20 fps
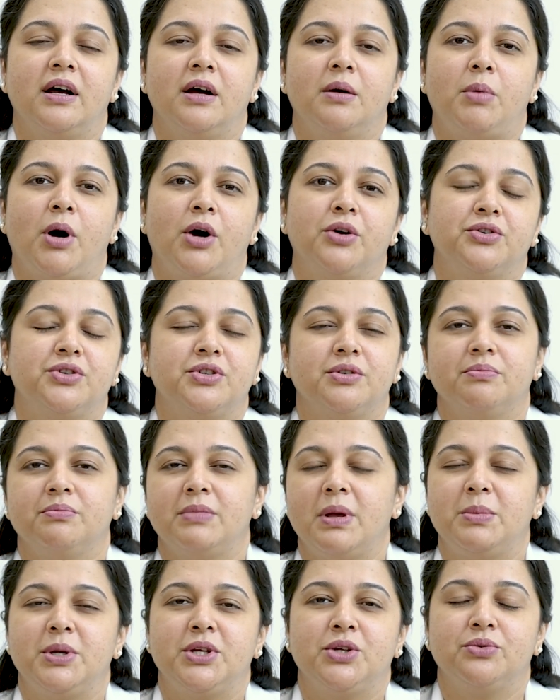
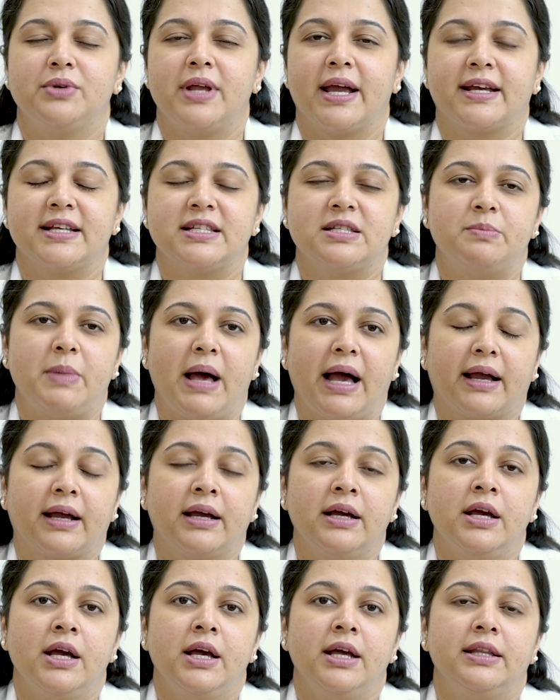About maybe two decades
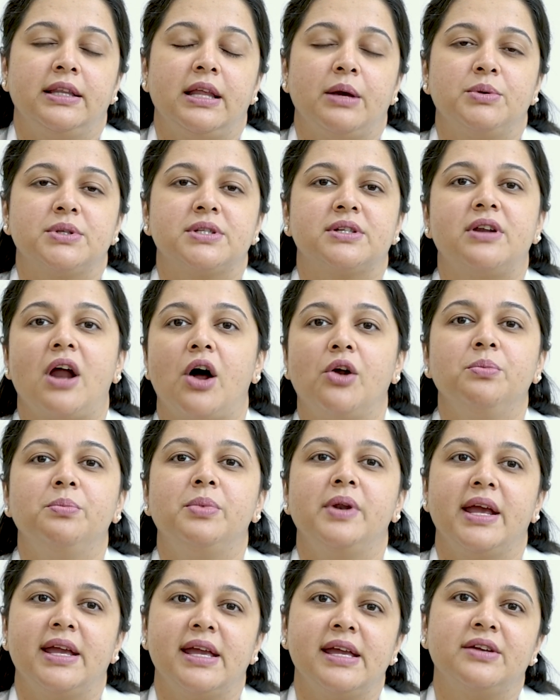back, there was
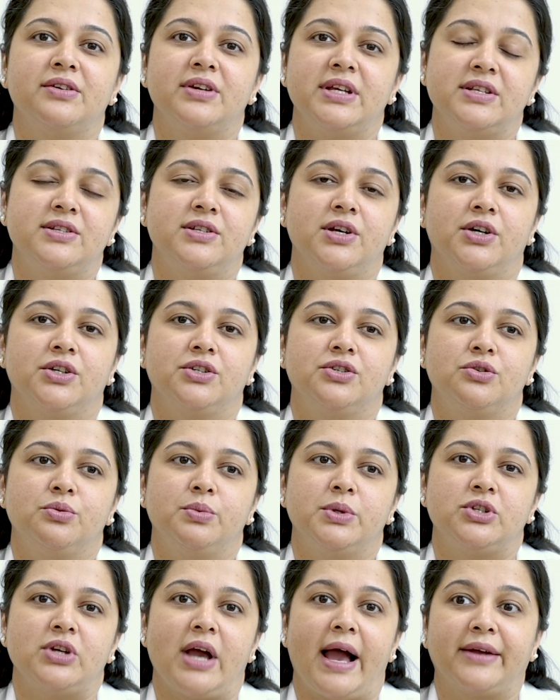groundbreaking
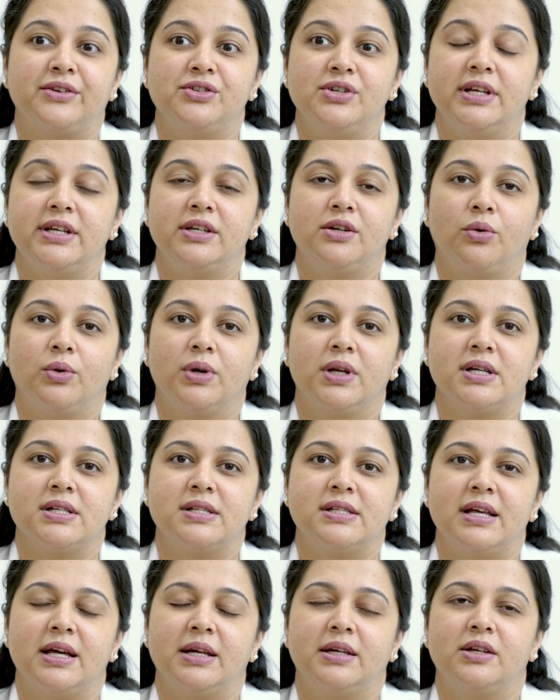research which actually told
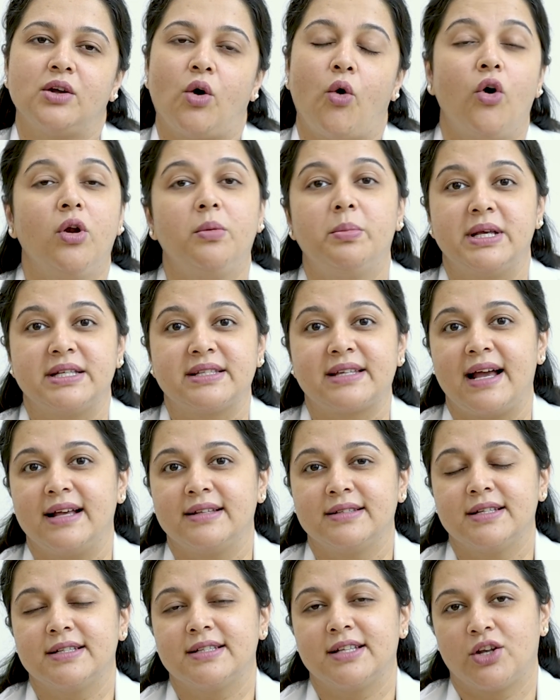us that all breast
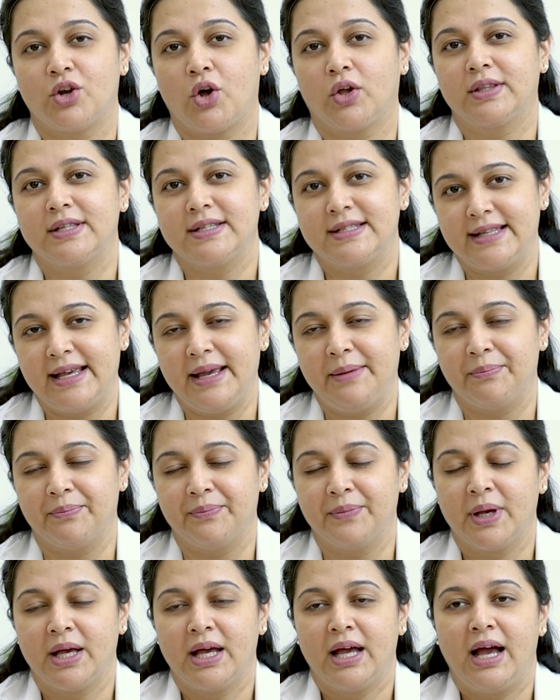cancers are not the
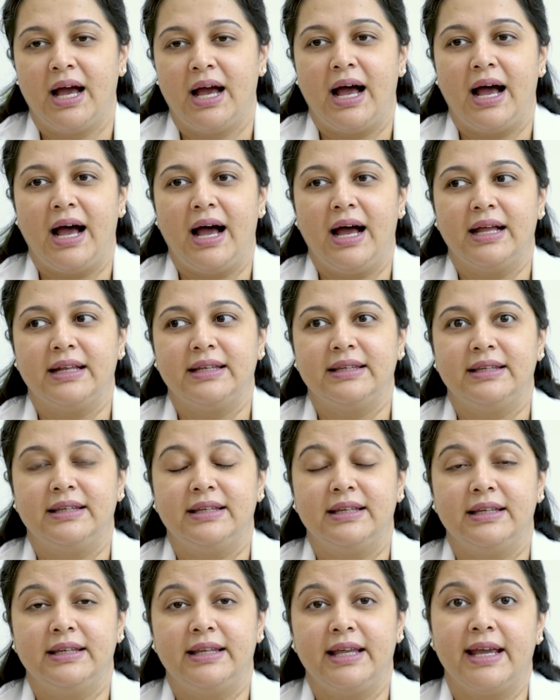same.
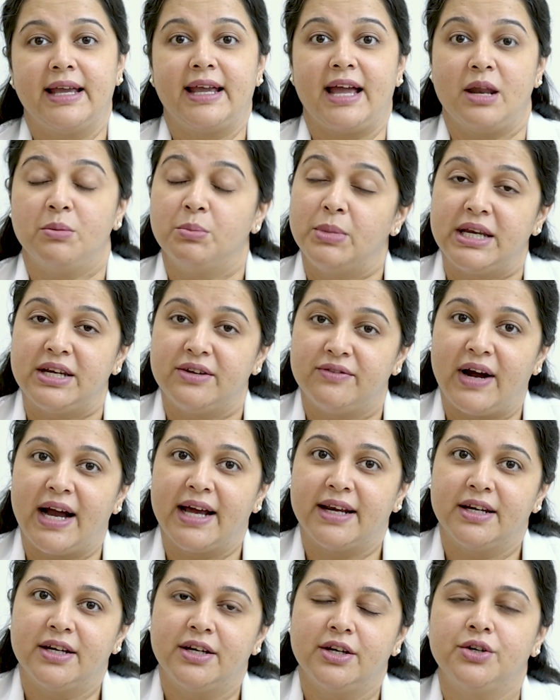And they can be
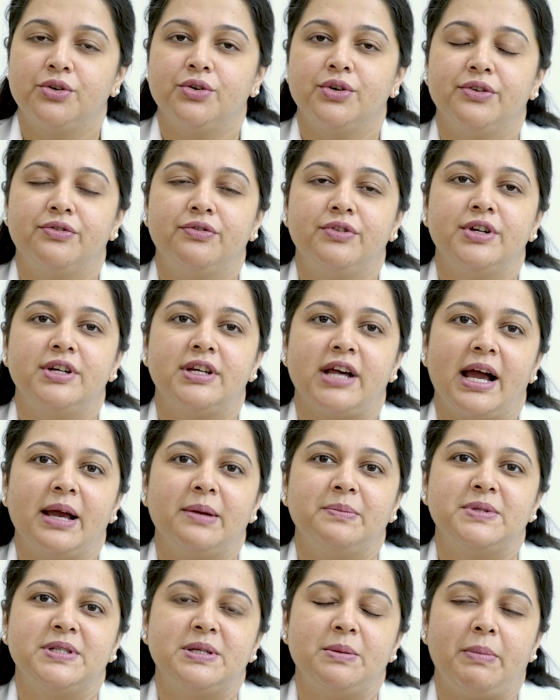divided into different
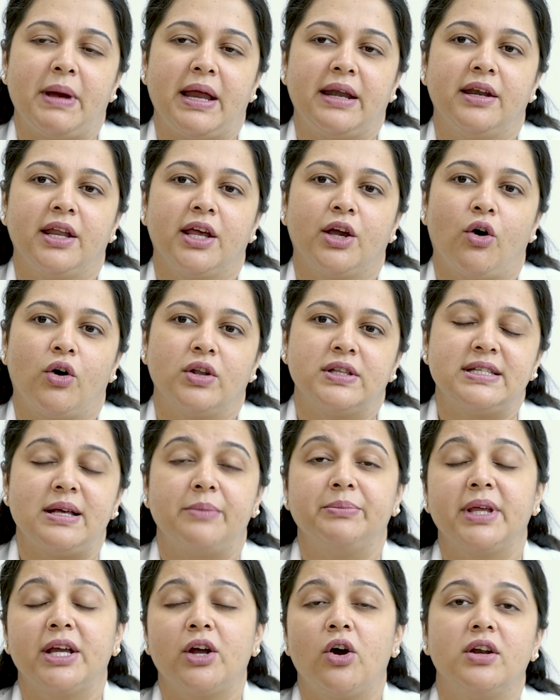types depending on
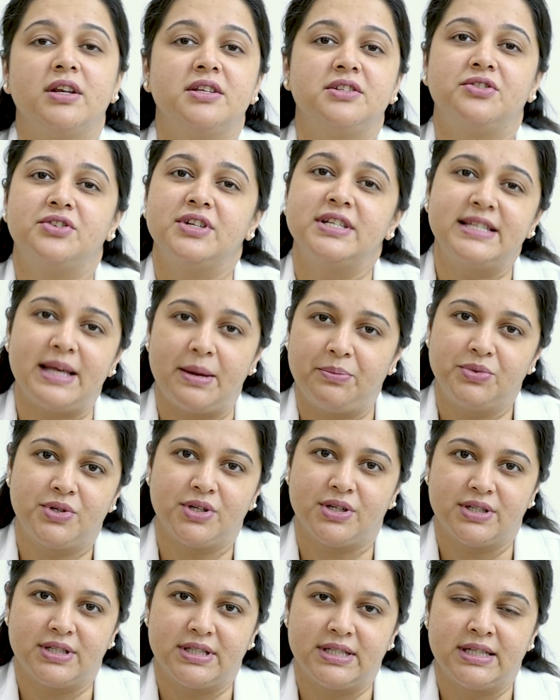something called as
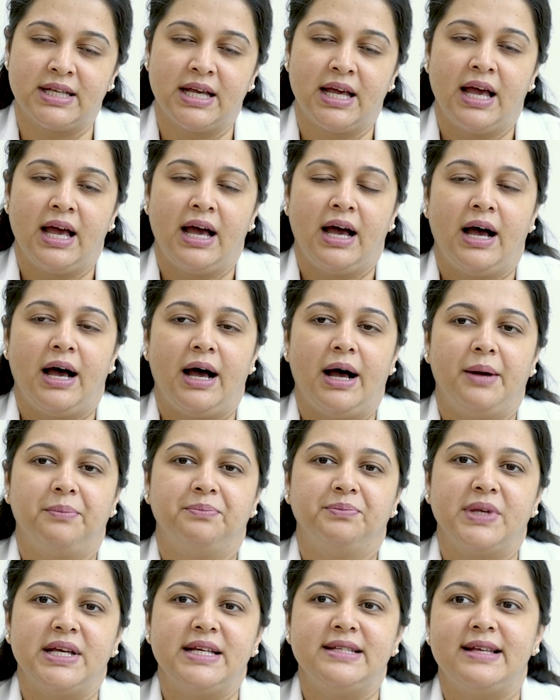receptors.
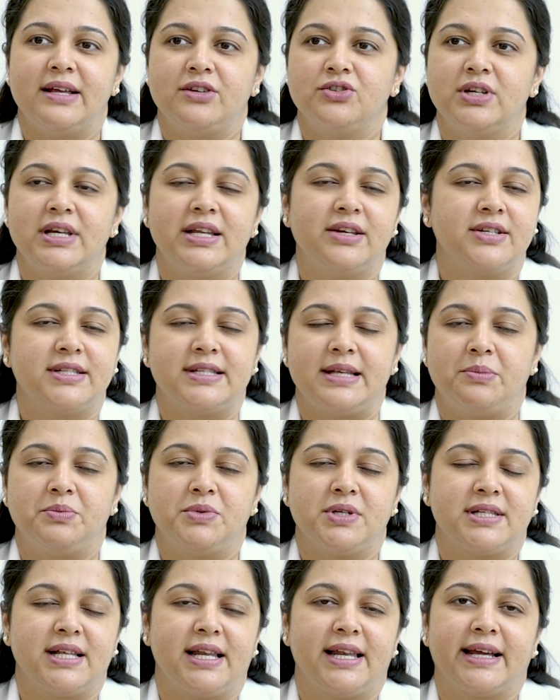Essentially,
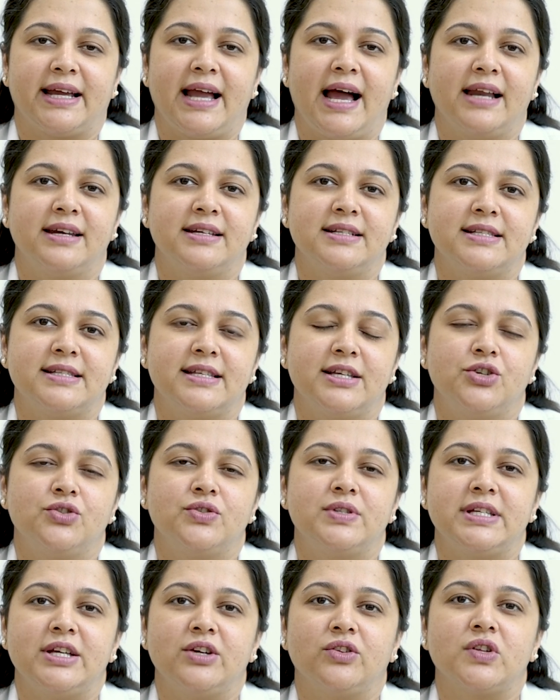receptors are like handles that
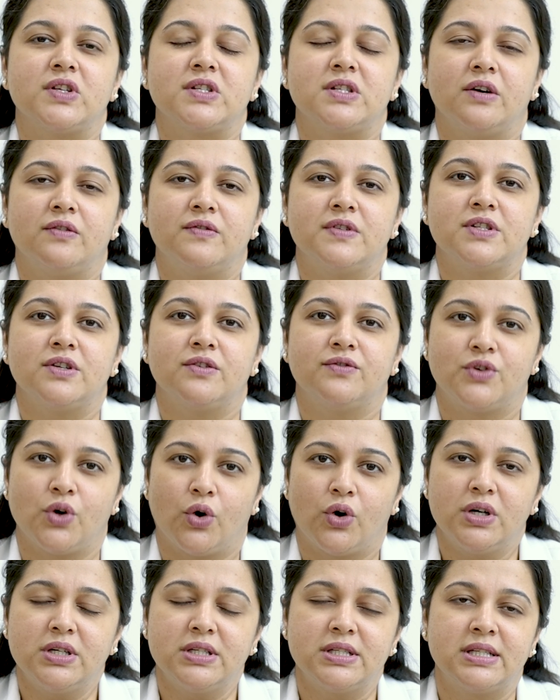you see on the surface of
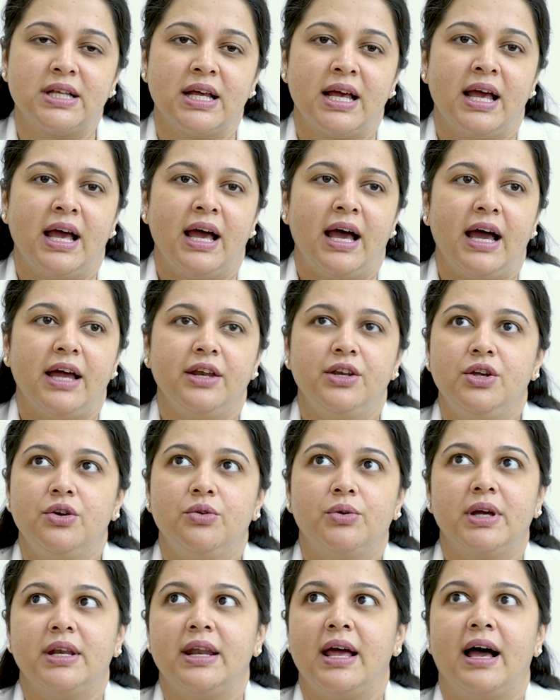doors. And
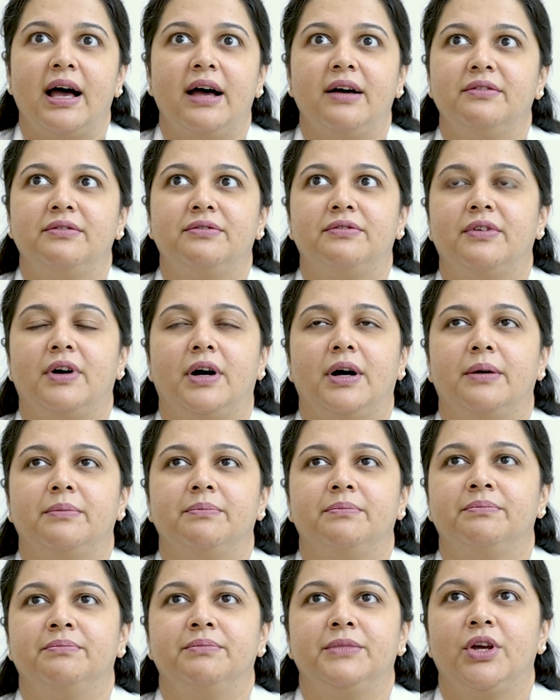you can have,
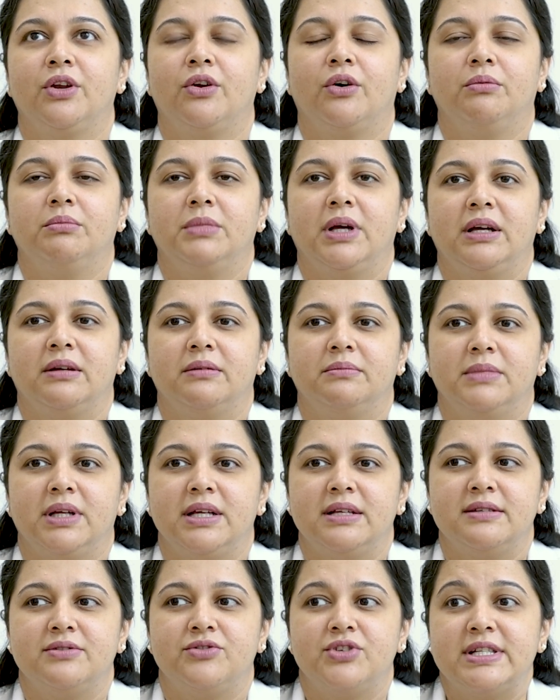
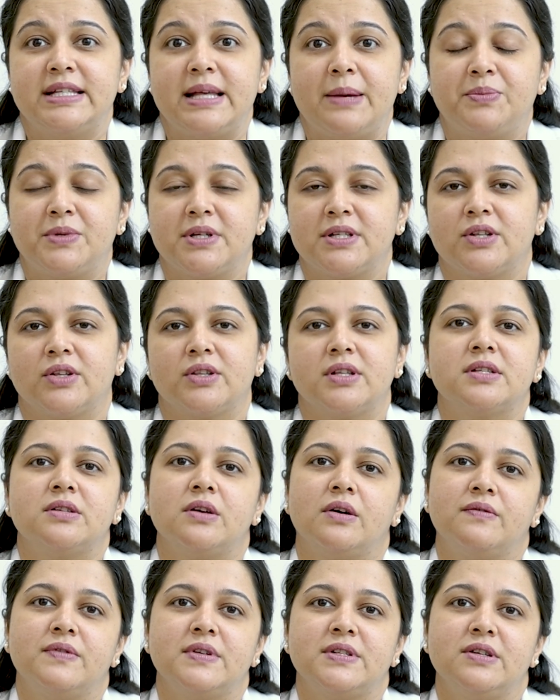receptors on the
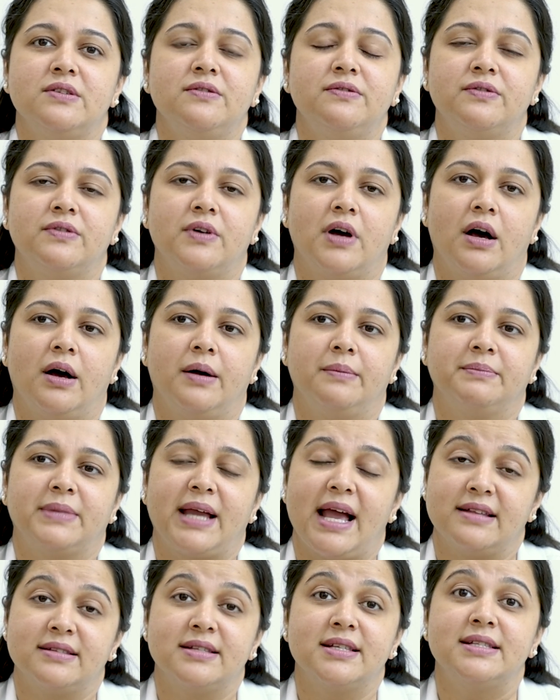surface of
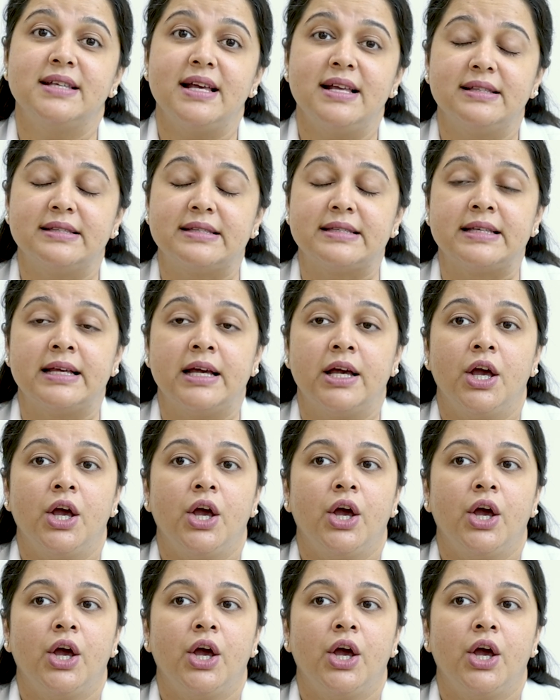cancer cells.